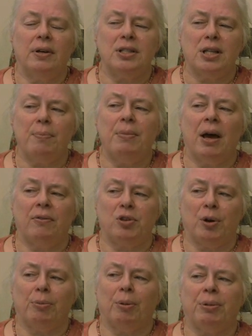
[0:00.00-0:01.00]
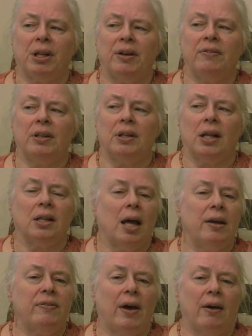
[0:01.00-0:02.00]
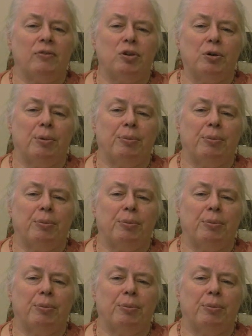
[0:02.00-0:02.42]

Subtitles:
some have trouble believing that life after